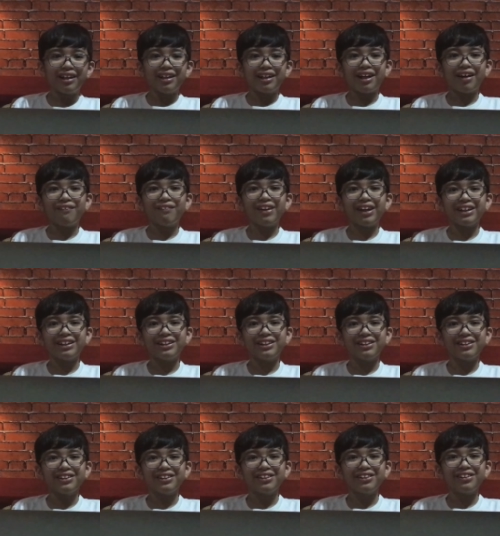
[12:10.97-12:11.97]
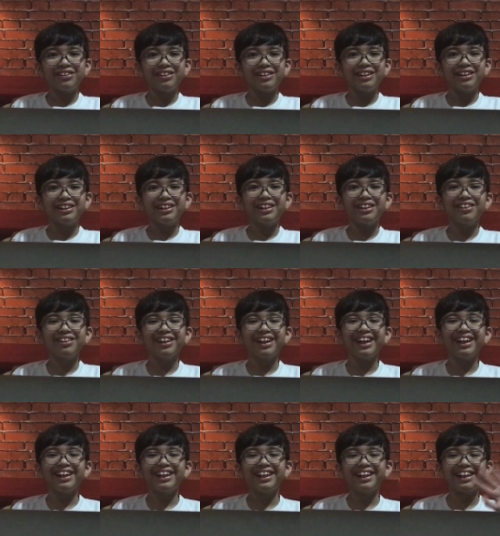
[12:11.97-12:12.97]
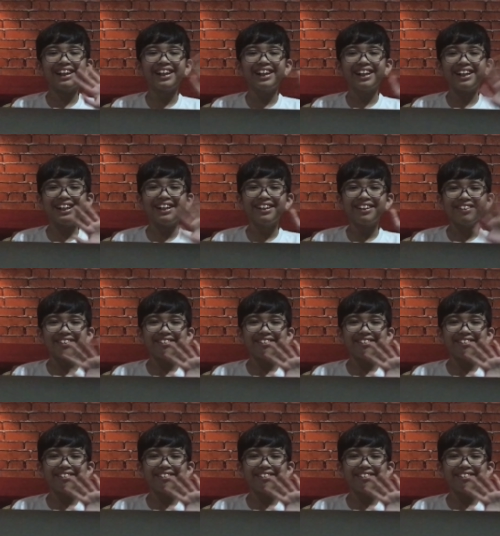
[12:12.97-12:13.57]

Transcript: God bless you. See you later.